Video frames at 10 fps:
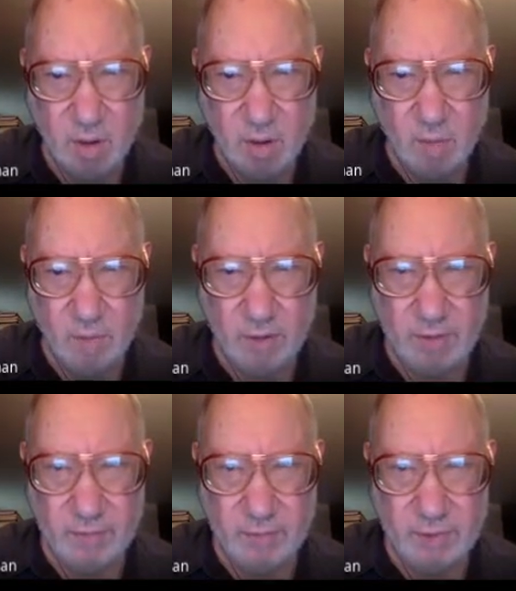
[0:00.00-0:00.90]
over
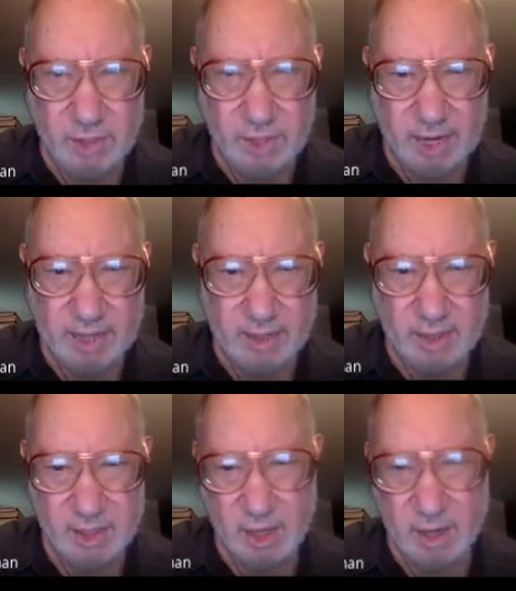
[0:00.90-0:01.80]
different
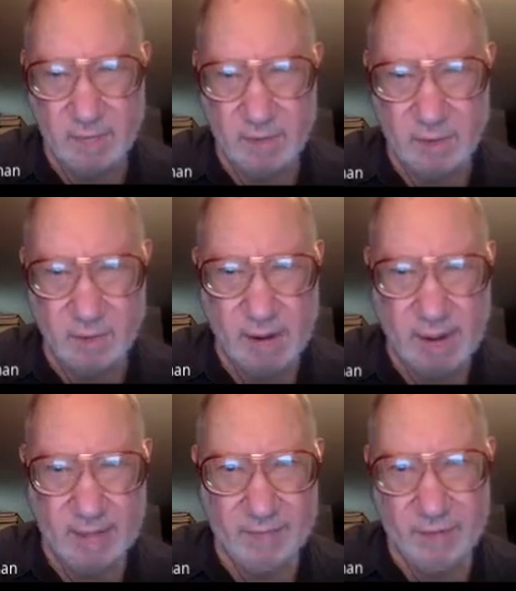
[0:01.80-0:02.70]
states of the
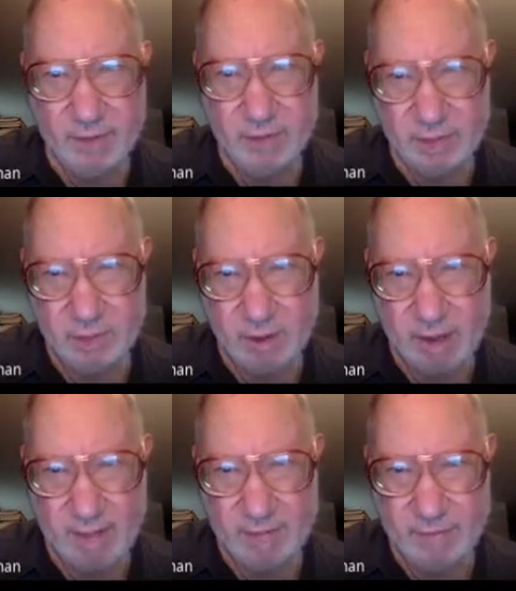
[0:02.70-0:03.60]
graph. Here's the
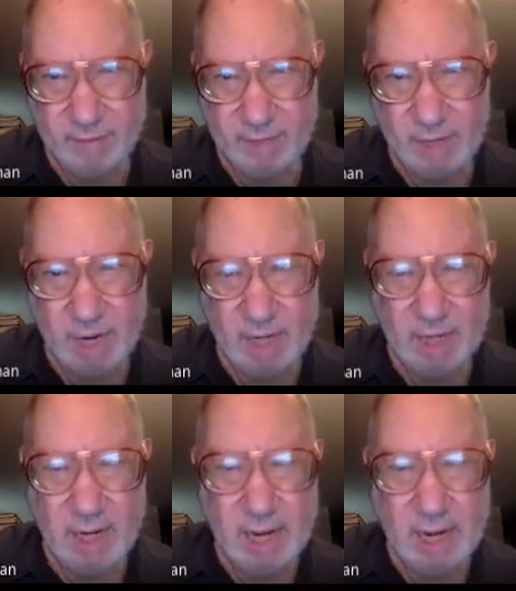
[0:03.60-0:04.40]
graph of the knot.